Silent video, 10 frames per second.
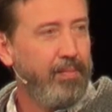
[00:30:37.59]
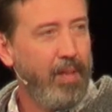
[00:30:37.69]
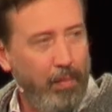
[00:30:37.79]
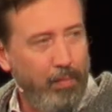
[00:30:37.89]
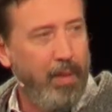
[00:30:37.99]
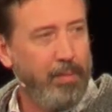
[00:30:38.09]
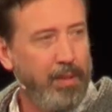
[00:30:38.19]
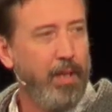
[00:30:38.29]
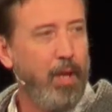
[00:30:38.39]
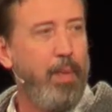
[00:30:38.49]
No, I'm
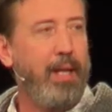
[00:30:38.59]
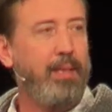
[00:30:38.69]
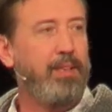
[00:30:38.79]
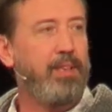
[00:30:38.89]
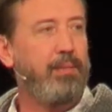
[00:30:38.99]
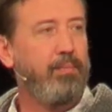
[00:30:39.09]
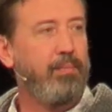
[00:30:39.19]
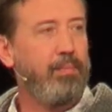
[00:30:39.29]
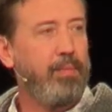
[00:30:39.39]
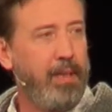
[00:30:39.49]
just going to go back to just
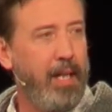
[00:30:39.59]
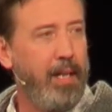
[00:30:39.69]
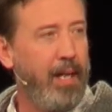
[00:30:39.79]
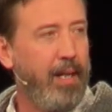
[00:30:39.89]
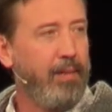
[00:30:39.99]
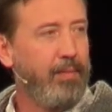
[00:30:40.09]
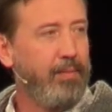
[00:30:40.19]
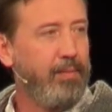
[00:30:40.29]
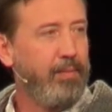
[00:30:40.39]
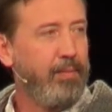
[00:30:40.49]
sitting there.
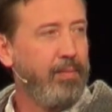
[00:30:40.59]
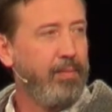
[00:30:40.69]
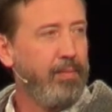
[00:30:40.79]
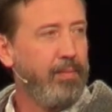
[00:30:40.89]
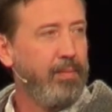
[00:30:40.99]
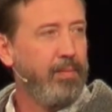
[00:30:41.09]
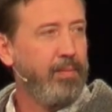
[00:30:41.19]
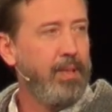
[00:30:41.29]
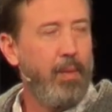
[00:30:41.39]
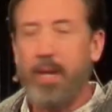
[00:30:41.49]

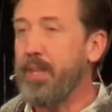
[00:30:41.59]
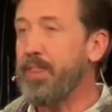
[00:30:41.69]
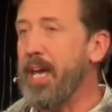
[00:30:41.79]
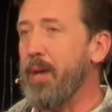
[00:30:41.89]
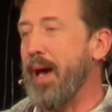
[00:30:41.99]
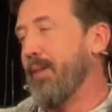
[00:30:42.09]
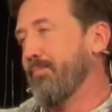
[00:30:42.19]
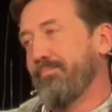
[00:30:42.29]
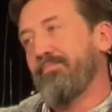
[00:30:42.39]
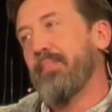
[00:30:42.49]
So what do you think about?
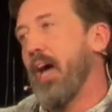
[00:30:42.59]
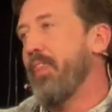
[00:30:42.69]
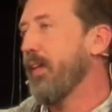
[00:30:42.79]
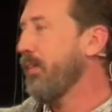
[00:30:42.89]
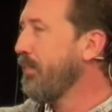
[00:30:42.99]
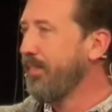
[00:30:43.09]
Nothing.